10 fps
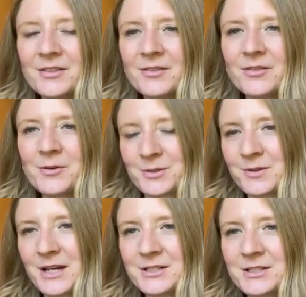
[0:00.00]
those
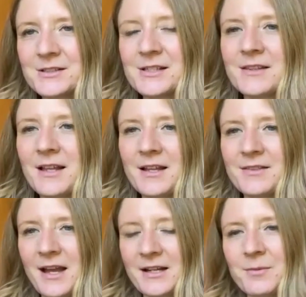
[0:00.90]
donations
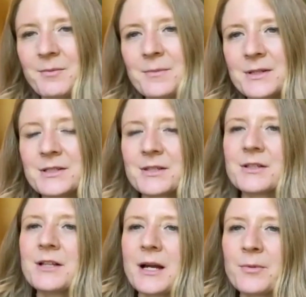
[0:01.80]
and that commitment to the
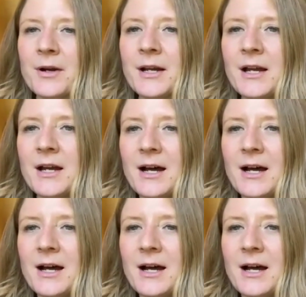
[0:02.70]
library,